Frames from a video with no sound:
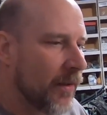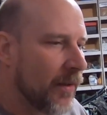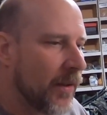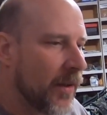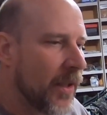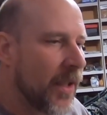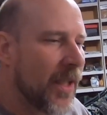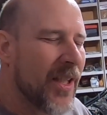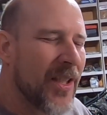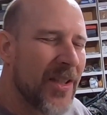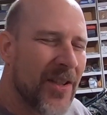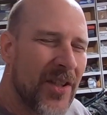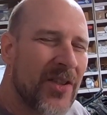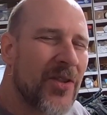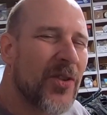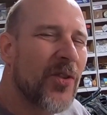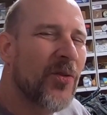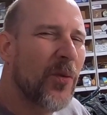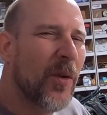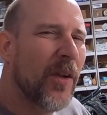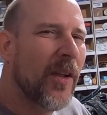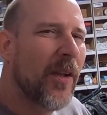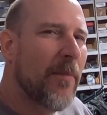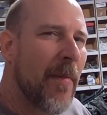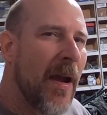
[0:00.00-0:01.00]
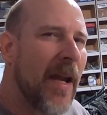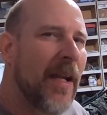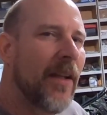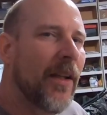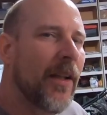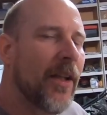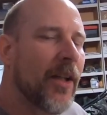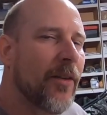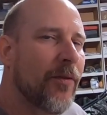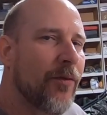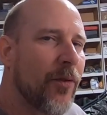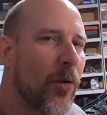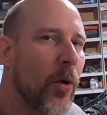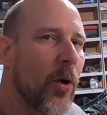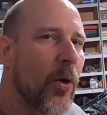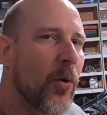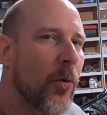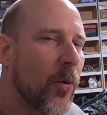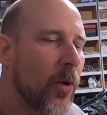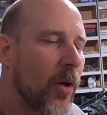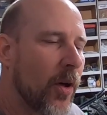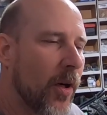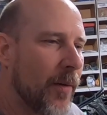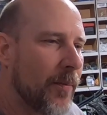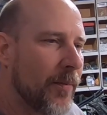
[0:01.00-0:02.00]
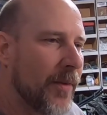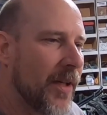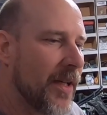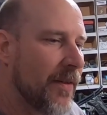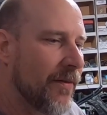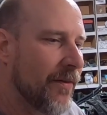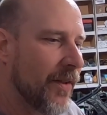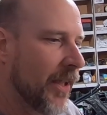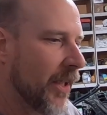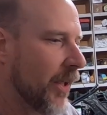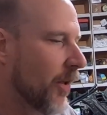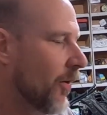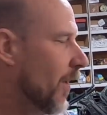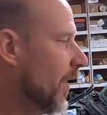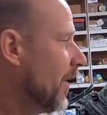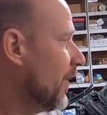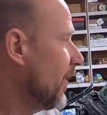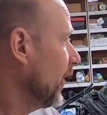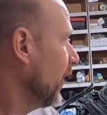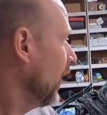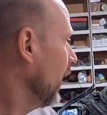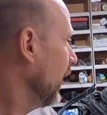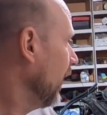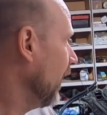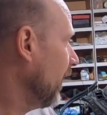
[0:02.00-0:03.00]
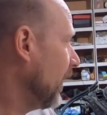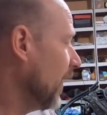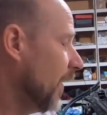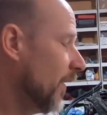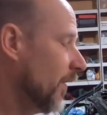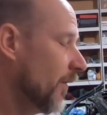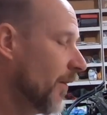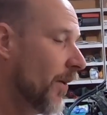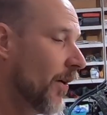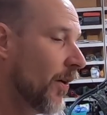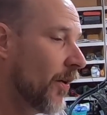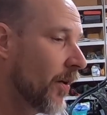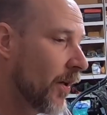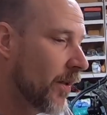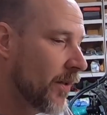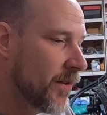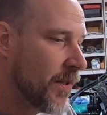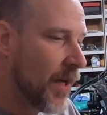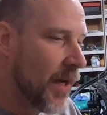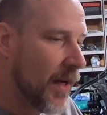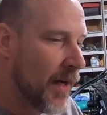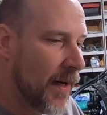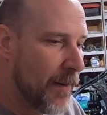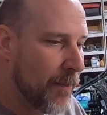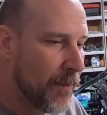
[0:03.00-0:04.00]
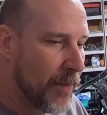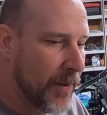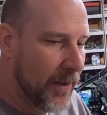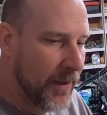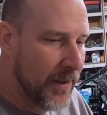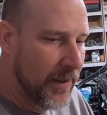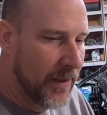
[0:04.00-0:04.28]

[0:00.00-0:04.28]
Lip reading: this is really mainly a four-door update video. I haven't done anything to the hardtop.